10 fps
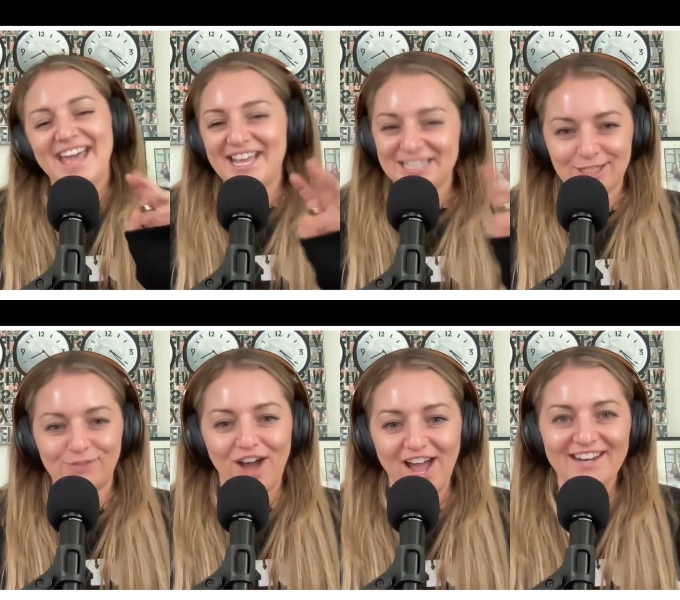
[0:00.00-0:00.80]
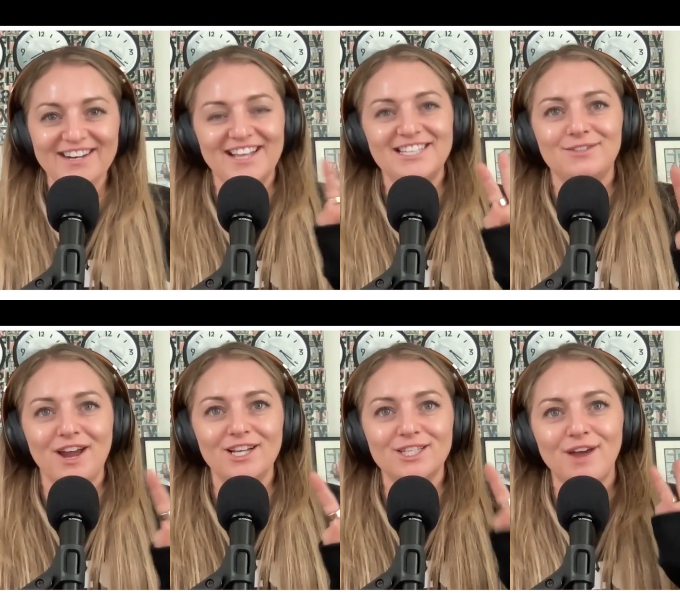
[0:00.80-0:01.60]
It's fine.
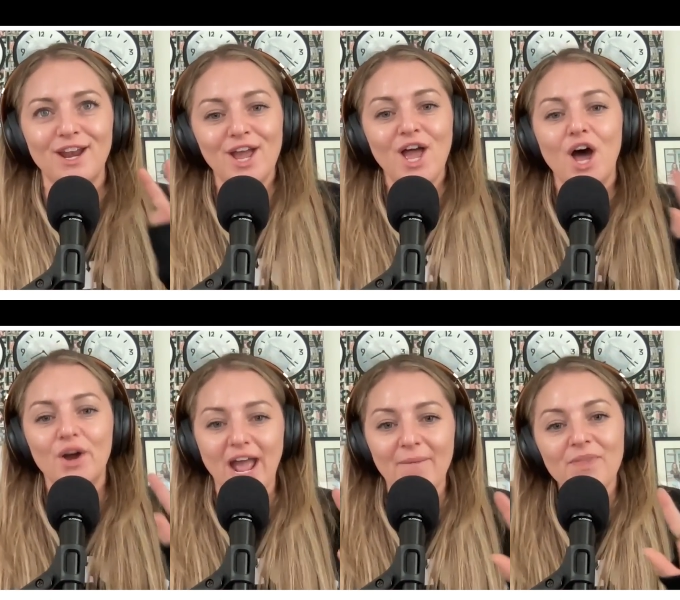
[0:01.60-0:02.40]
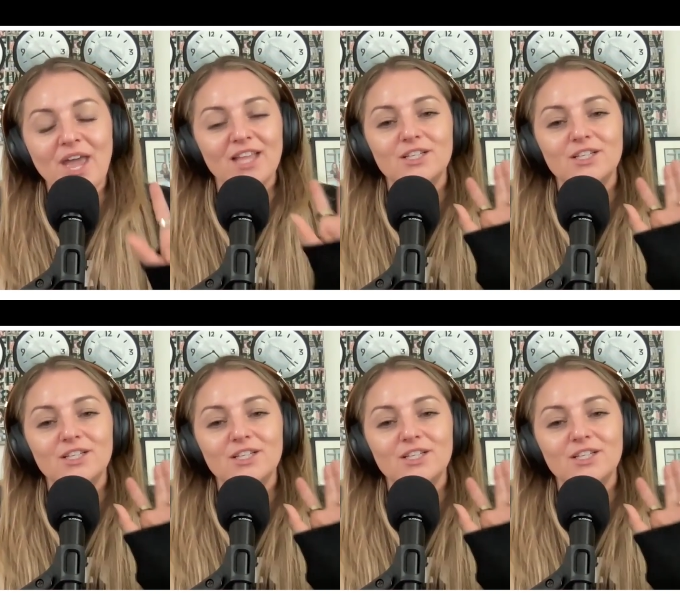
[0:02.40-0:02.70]
Okay.